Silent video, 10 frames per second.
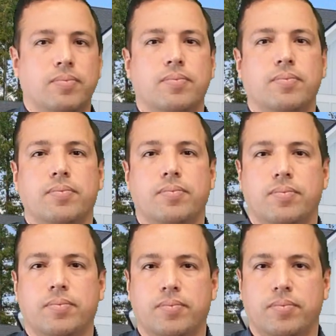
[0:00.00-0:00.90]

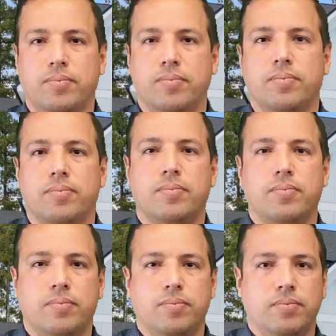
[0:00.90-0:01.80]

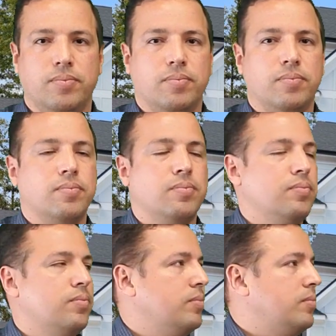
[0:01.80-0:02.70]

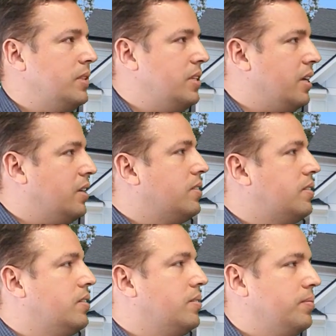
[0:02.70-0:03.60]

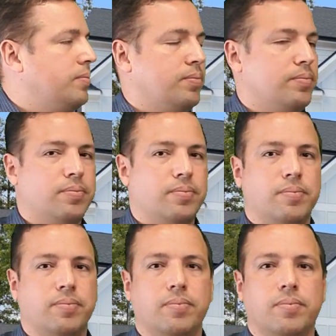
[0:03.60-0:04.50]

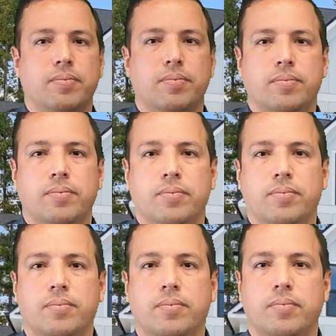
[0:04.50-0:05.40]

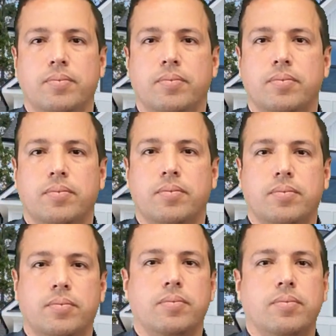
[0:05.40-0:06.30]

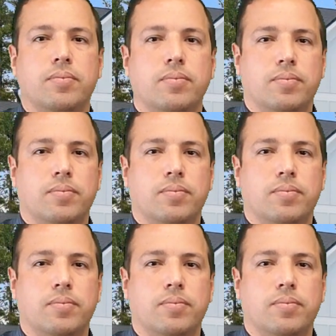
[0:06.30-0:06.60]
[no speech]